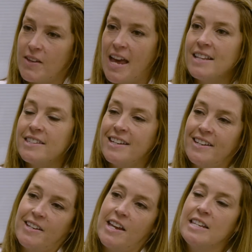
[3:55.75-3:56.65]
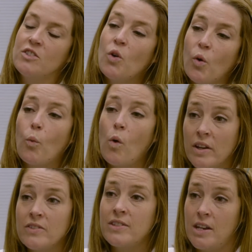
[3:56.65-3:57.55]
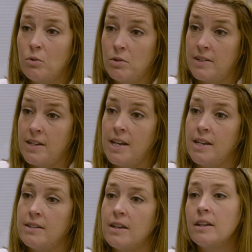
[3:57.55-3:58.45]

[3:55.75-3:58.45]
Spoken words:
cancer is not one single disease,